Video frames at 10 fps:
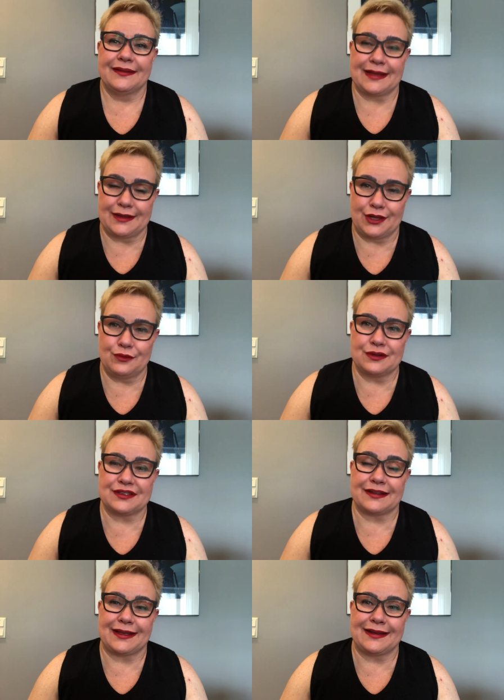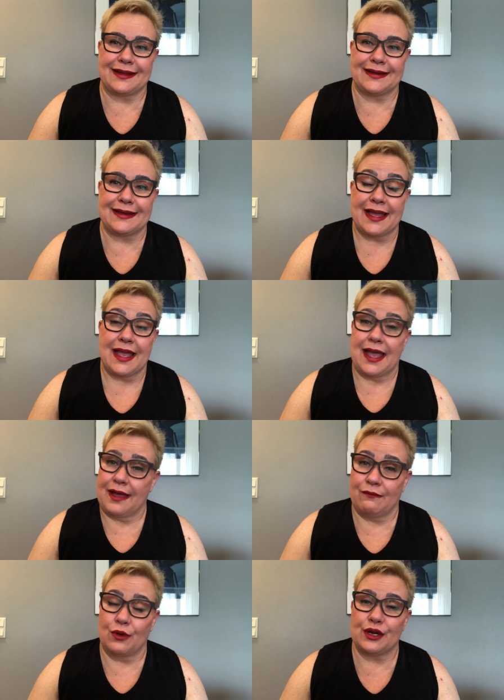Thank you once again, and
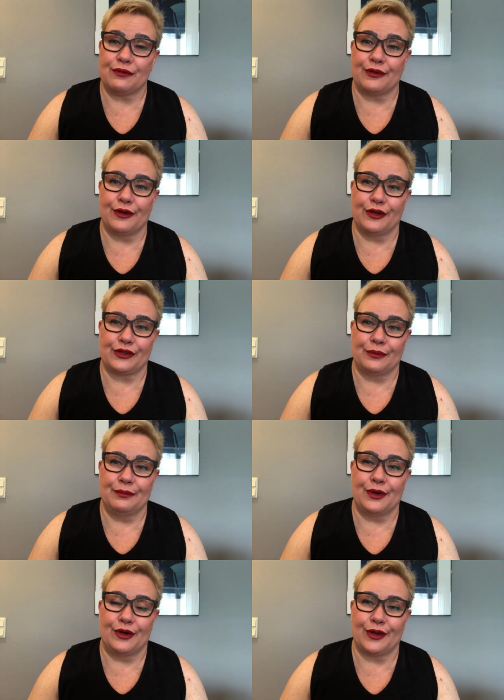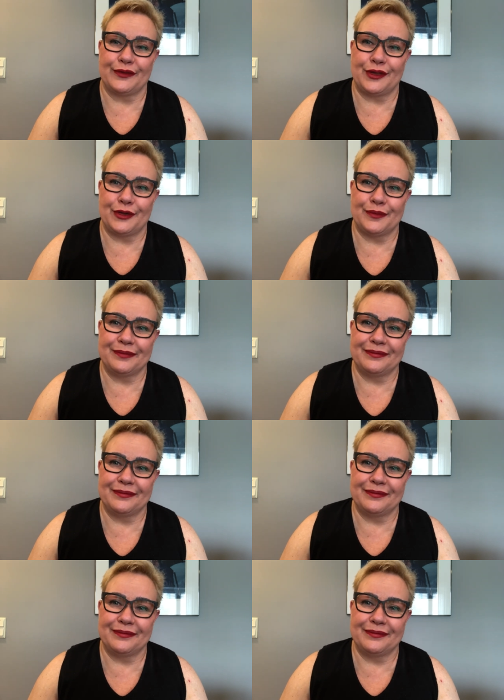have a wonderful autumn, all of you.